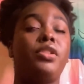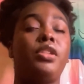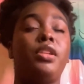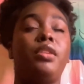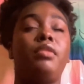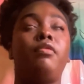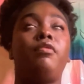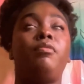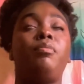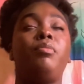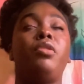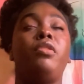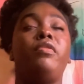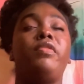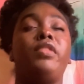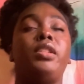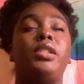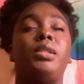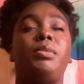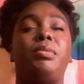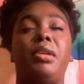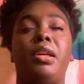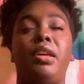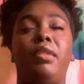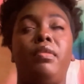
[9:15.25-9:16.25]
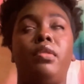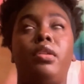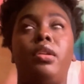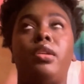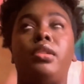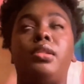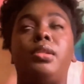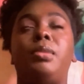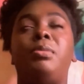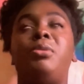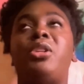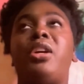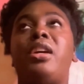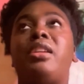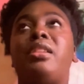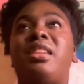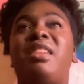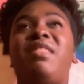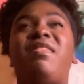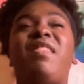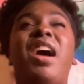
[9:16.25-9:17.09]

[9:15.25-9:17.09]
of perverse behavior. It's subjective.